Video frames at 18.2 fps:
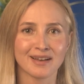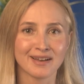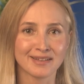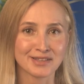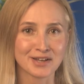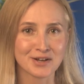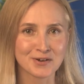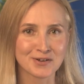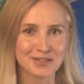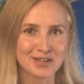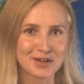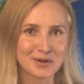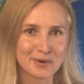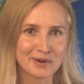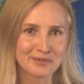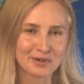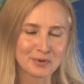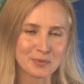
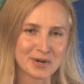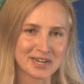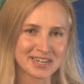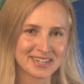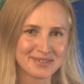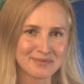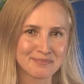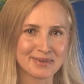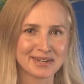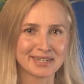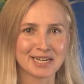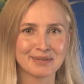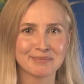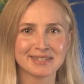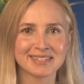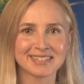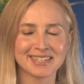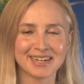Hello everyone, my
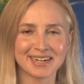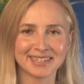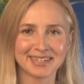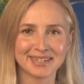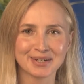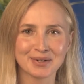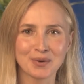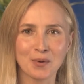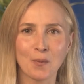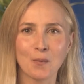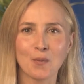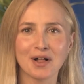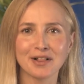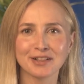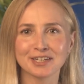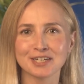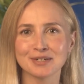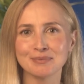name is Lana.
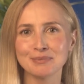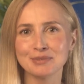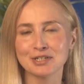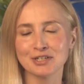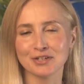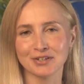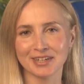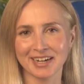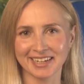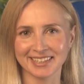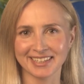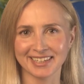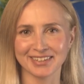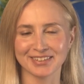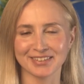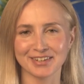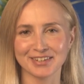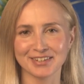Welcome to Unite
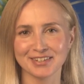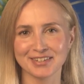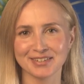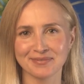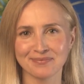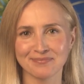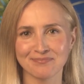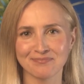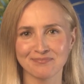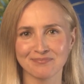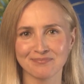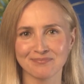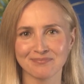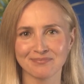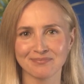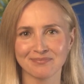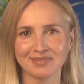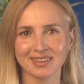English.
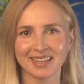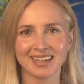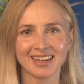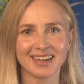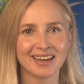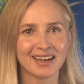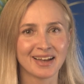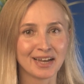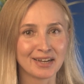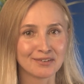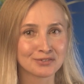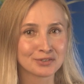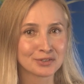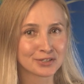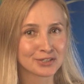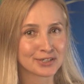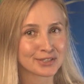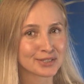Have
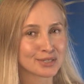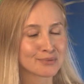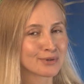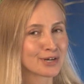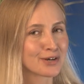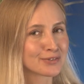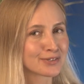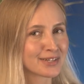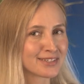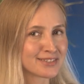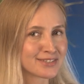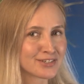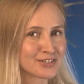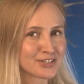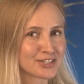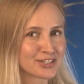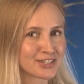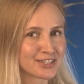you heard about
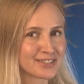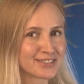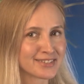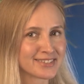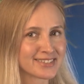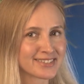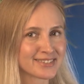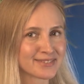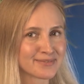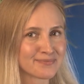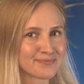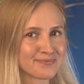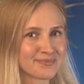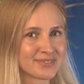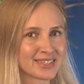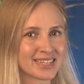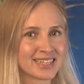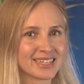conditionals?
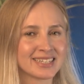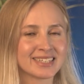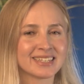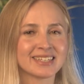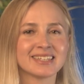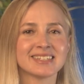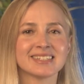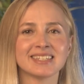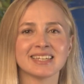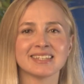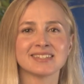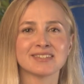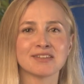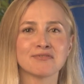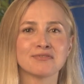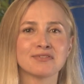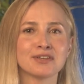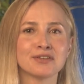Is that
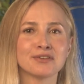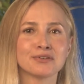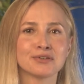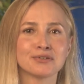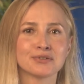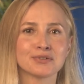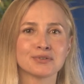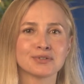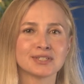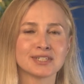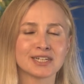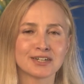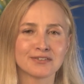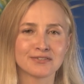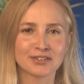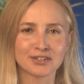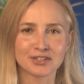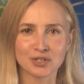something you use
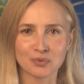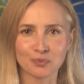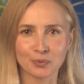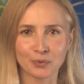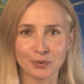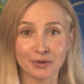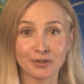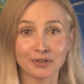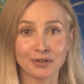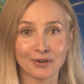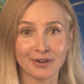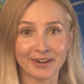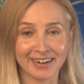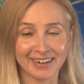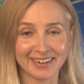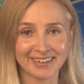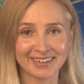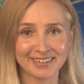after shampooing your
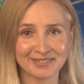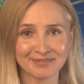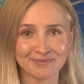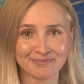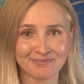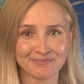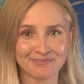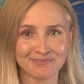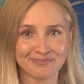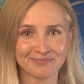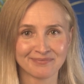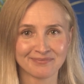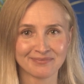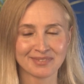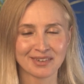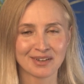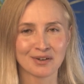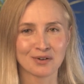hair?
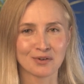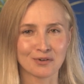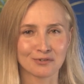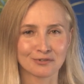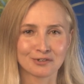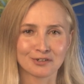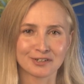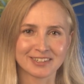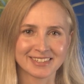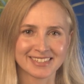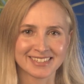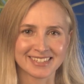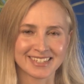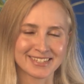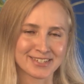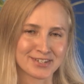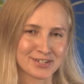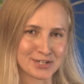Of course,
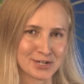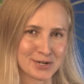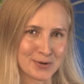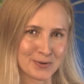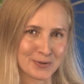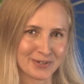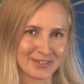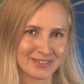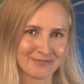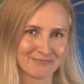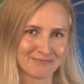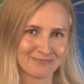it's a joke.